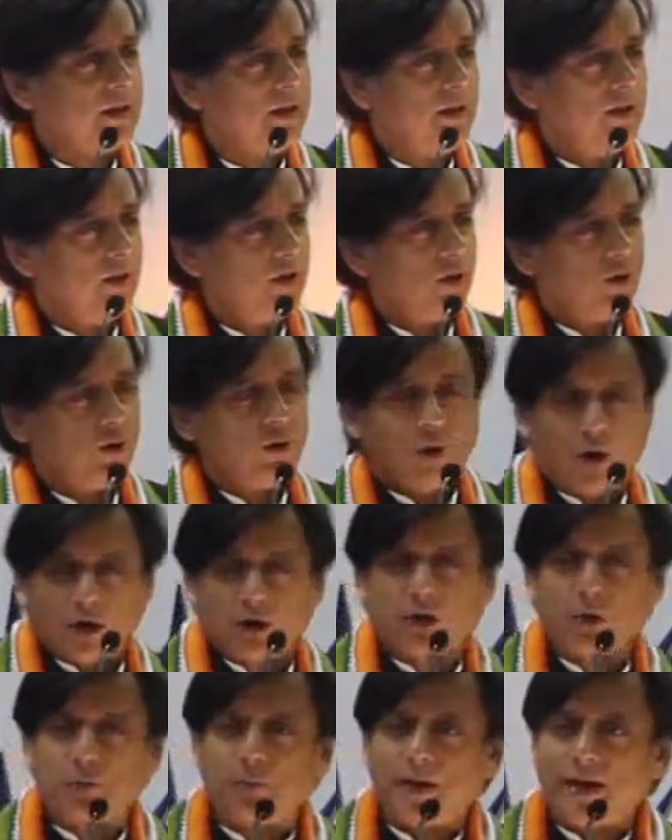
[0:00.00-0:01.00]
who
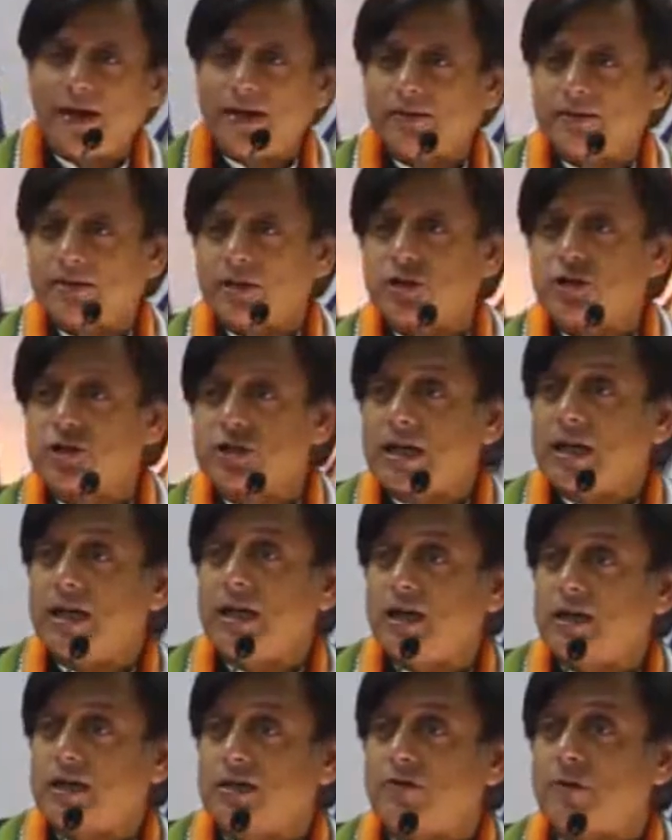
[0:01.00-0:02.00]
occupied the
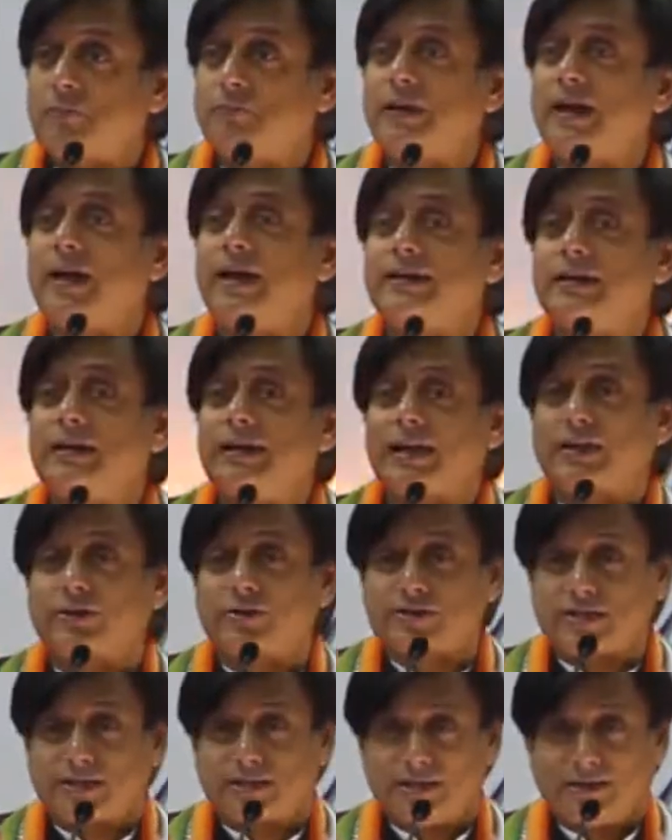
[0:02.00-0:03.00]
chair of applied
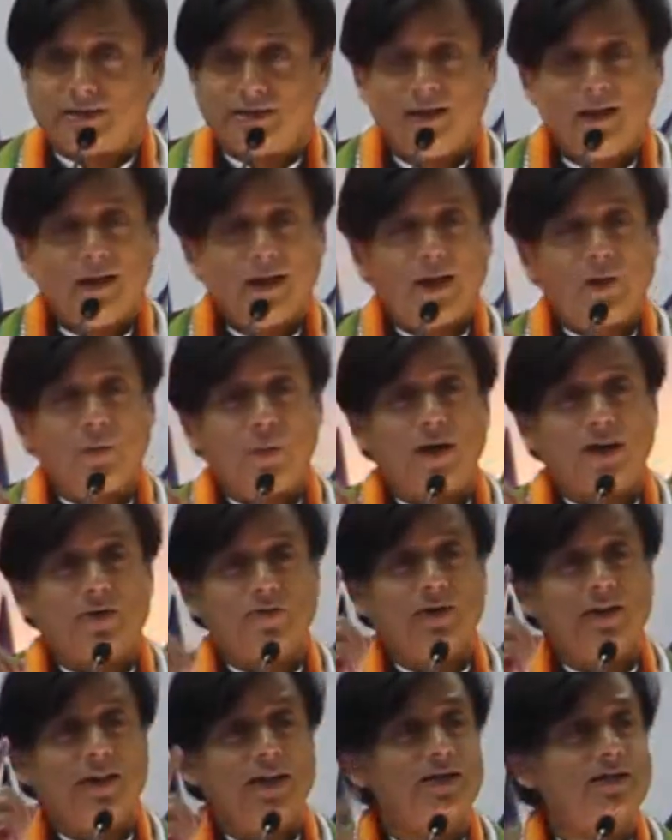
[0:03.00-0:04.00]
electricity in one
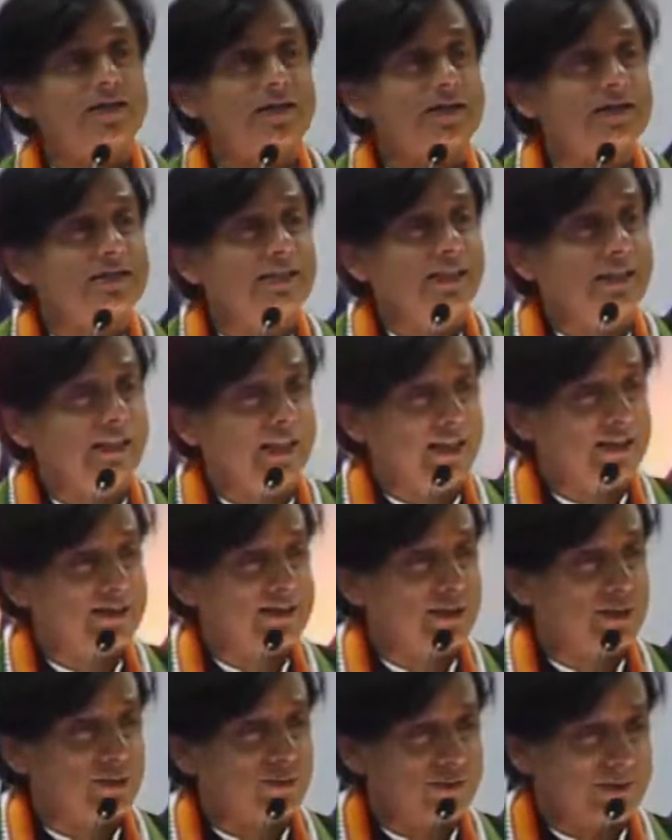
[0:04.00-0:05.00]
of the nation's leading
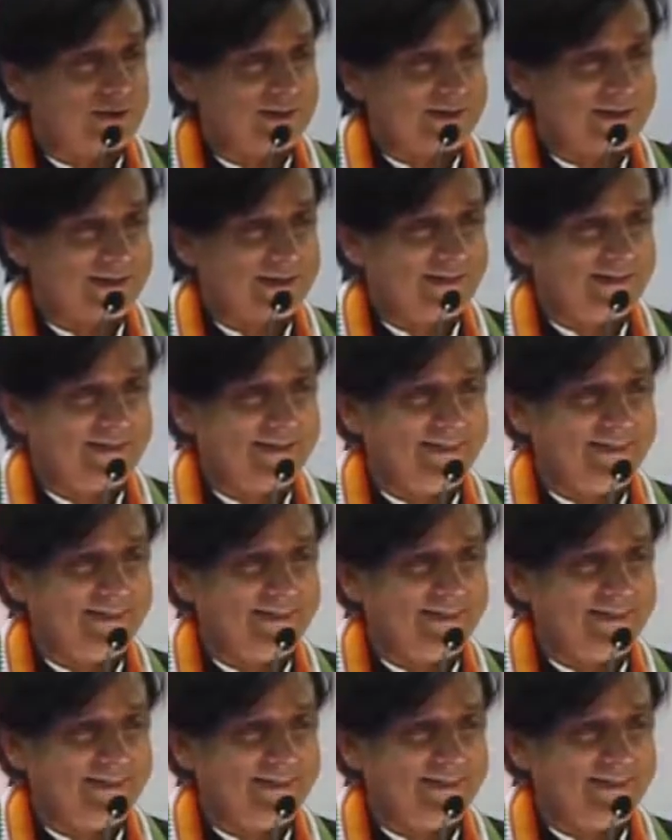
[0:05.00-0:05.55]
institutions.